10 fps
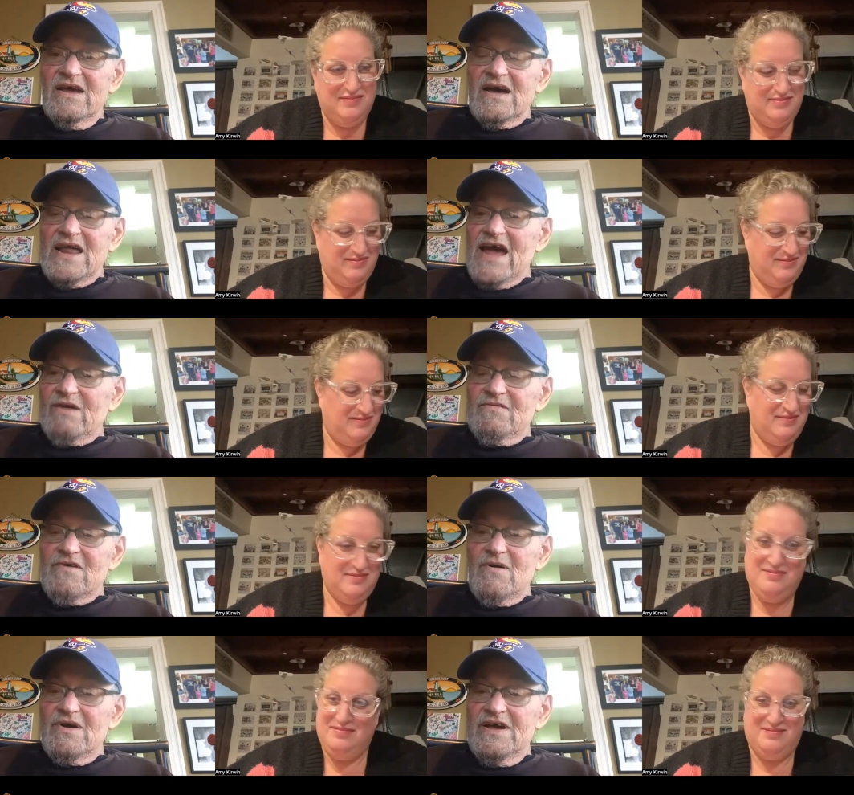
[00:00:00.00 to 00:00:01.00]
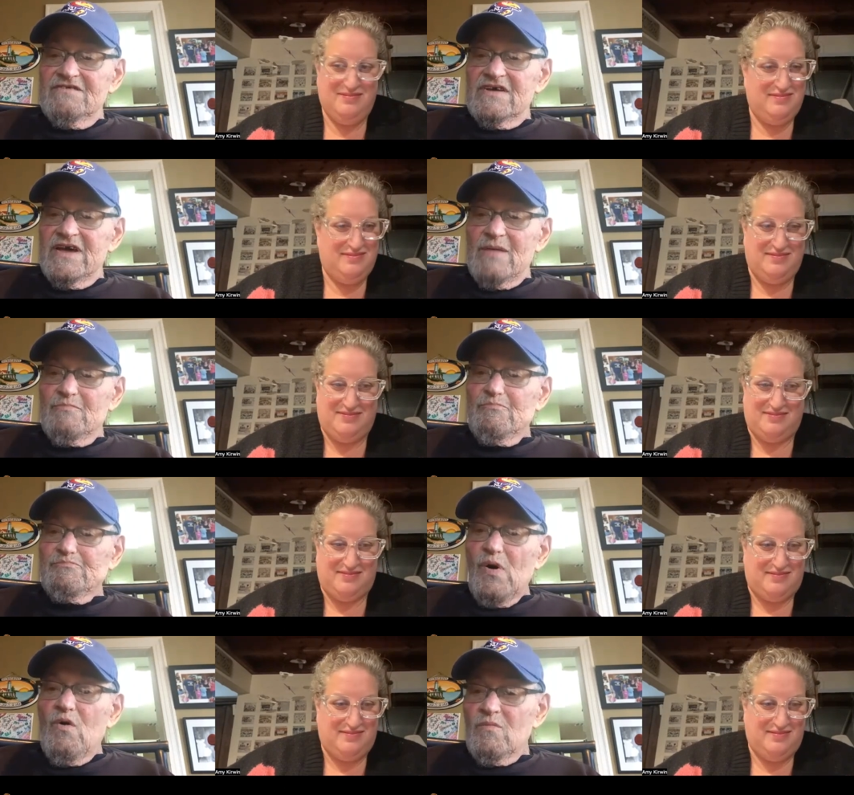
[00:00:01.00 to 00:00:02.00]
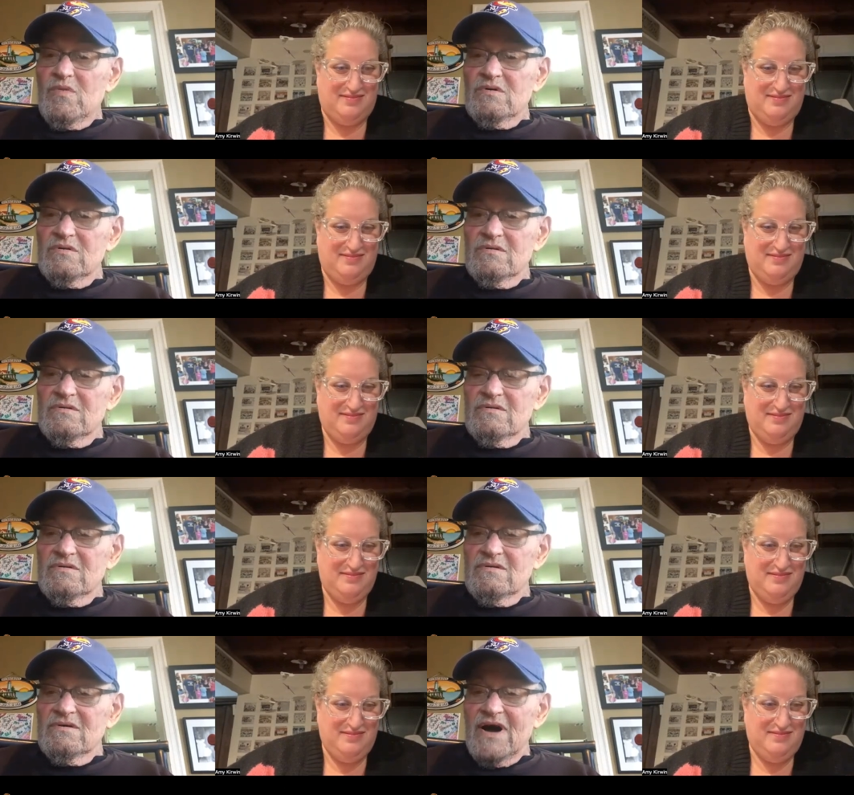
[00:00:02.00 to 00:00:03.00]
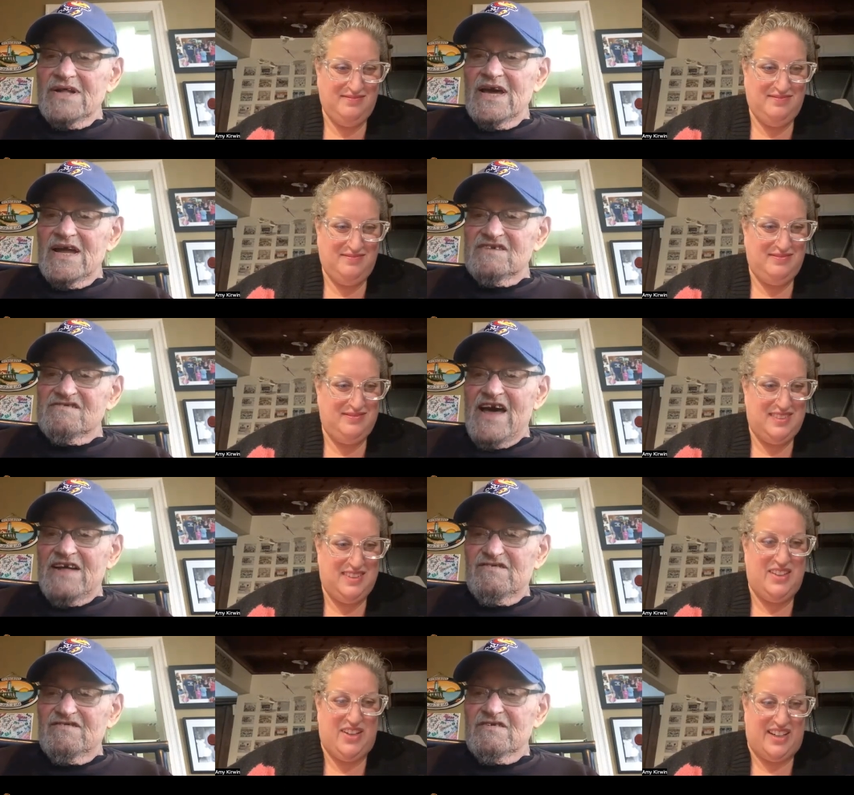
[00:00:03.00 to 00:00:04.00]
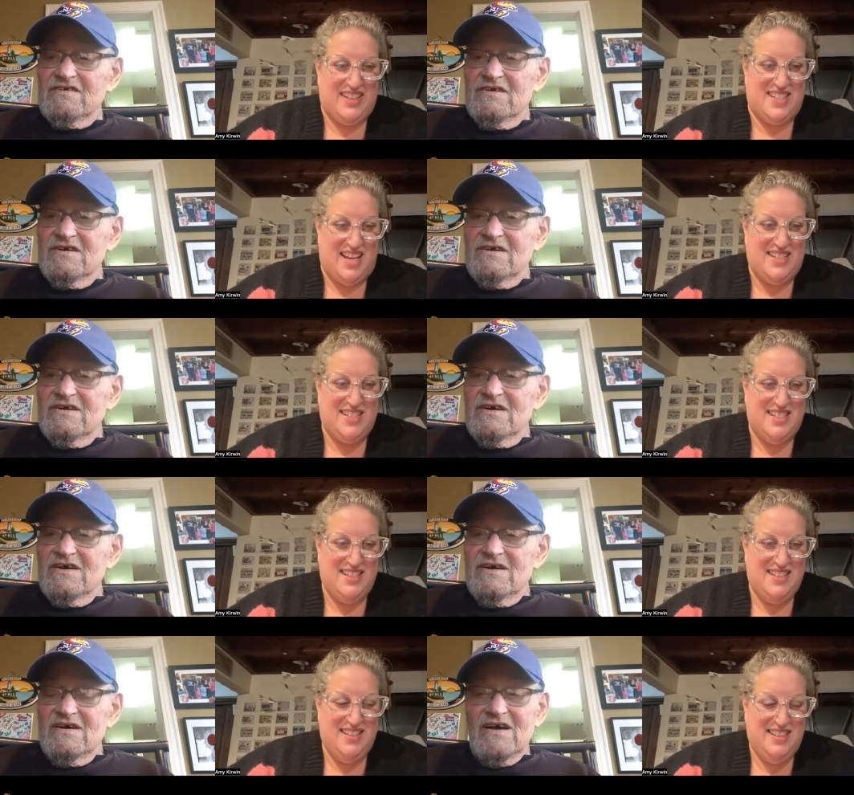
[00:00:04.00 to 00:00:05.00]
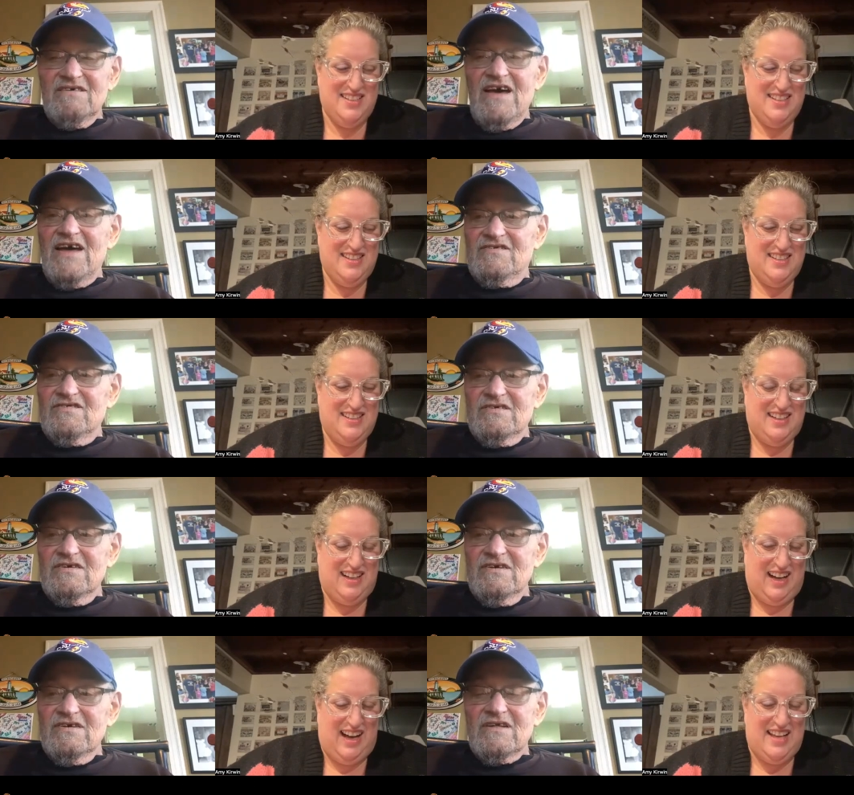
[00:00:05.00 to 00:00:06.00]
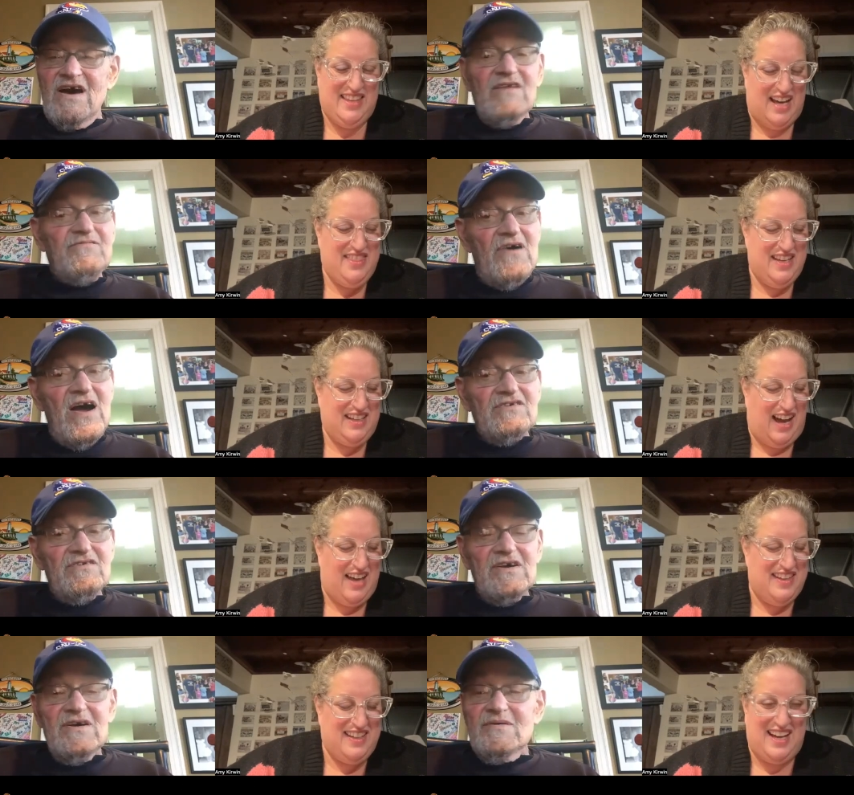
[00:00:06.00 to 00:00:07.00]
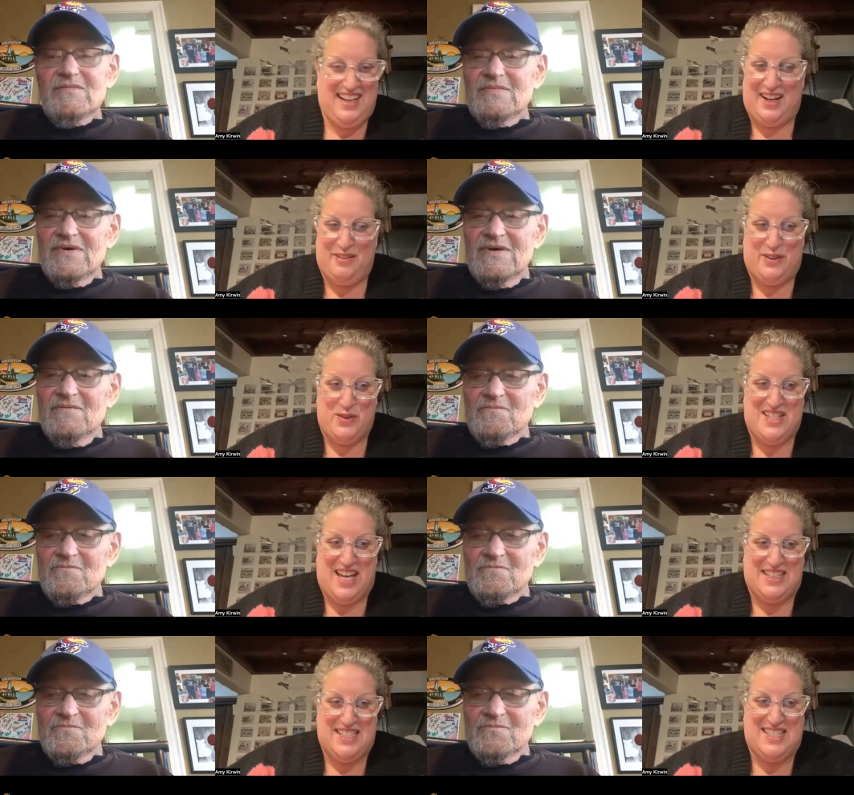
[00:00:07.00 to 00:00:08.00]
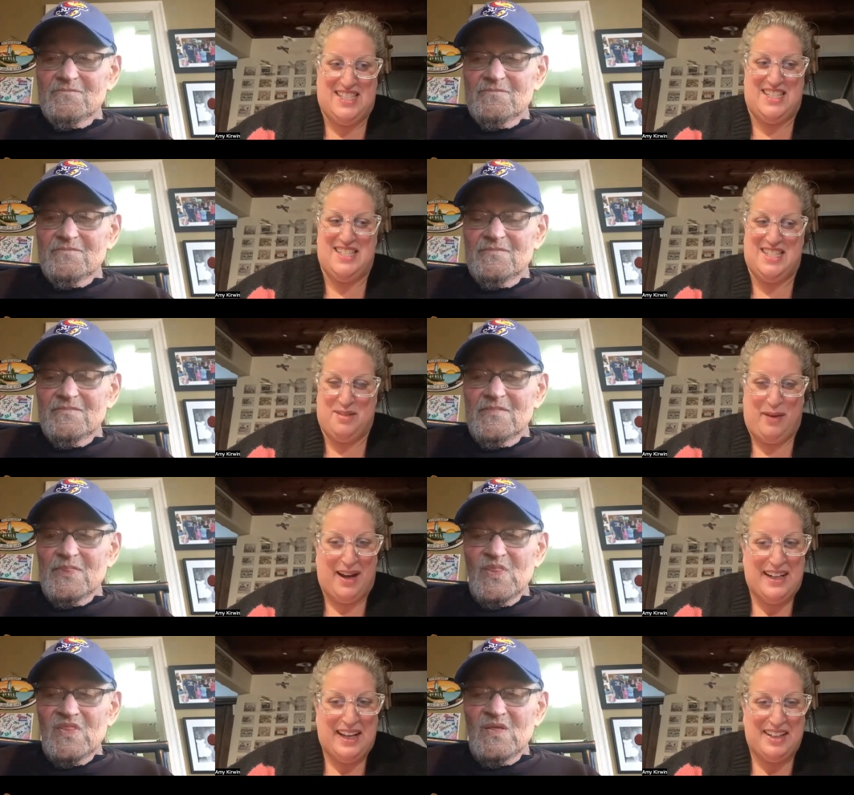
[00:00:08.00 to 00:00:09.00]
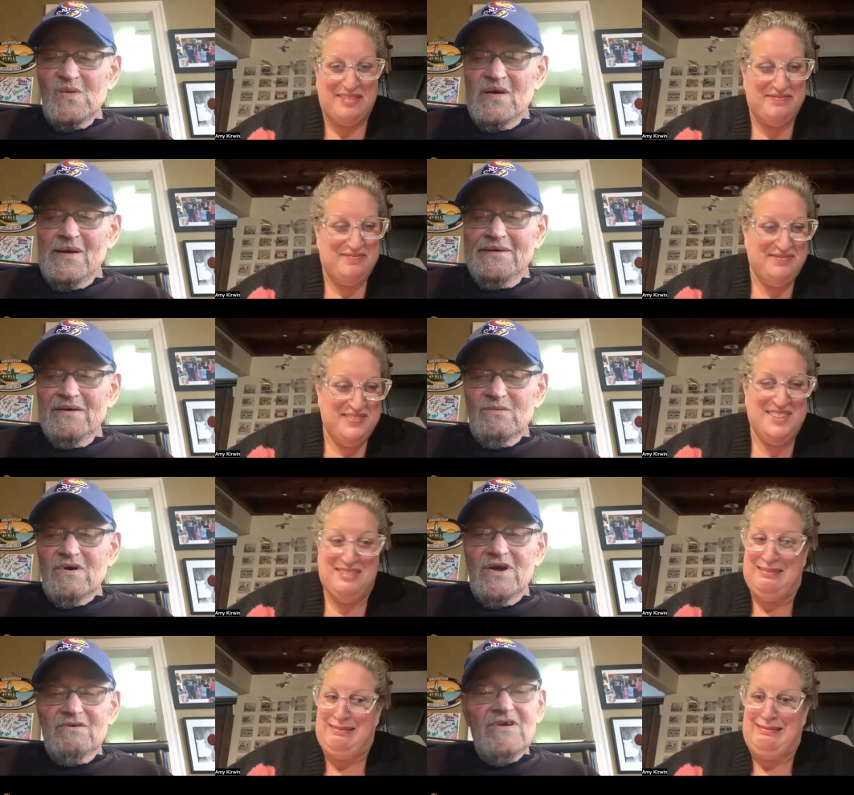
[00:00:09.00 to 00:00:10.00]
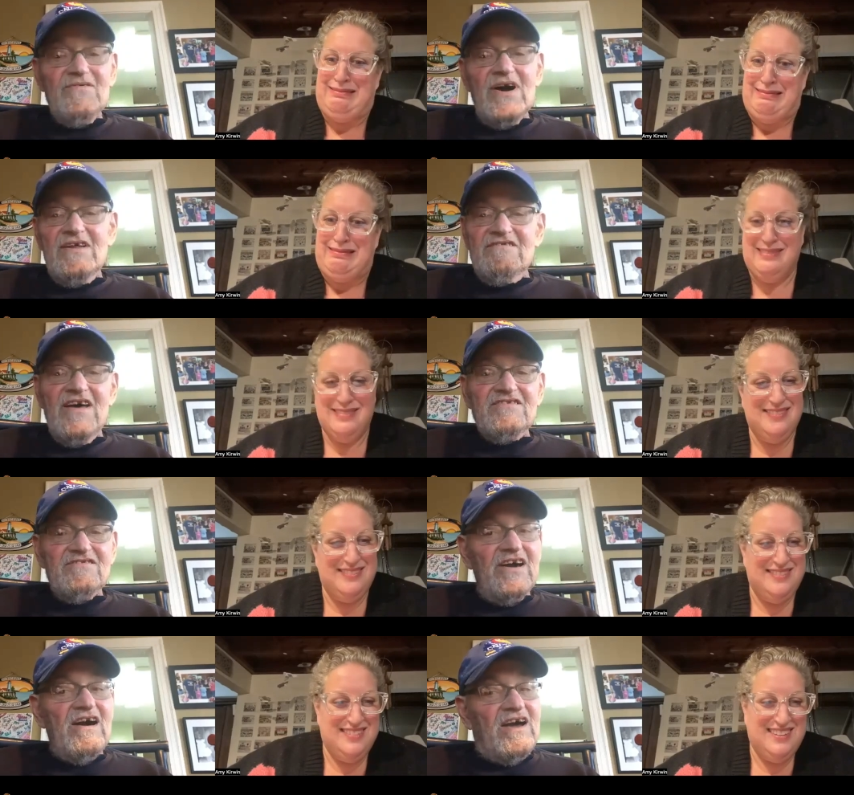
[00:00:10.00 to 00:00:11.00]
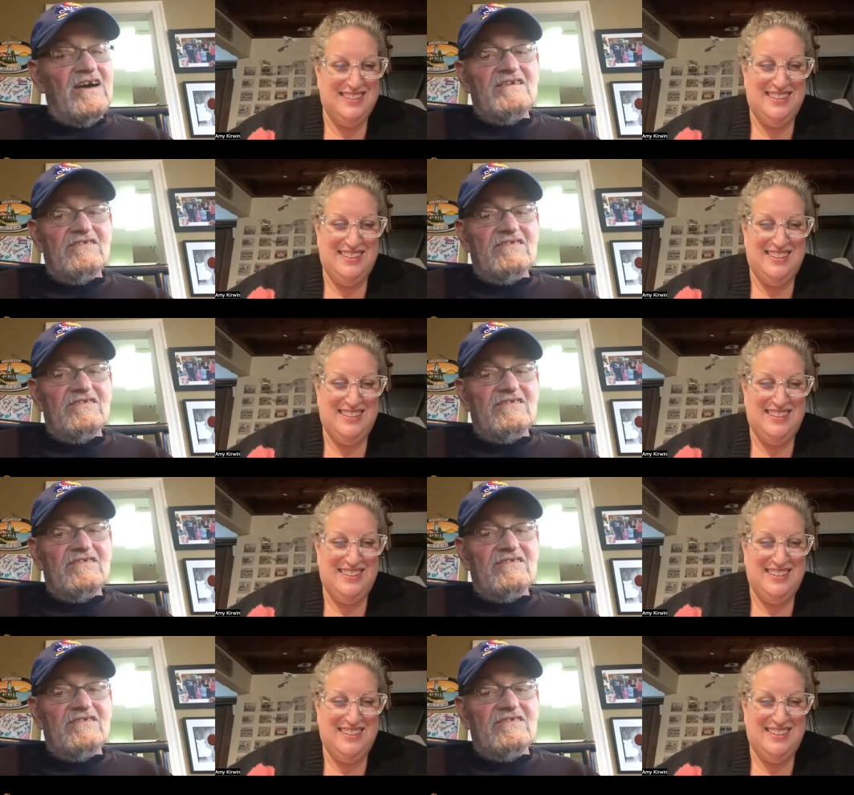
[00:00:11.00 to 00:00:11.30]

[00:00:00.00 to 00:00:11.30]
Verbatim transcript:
Speaker 1: he got angry very easy, and boom, I'd get a Zets. Get a Zets. A Zets.
Speaker 2: I, I, I, think, I think I got a few zets in my day.
Speaker 1: Well, you never got a Zets like I got a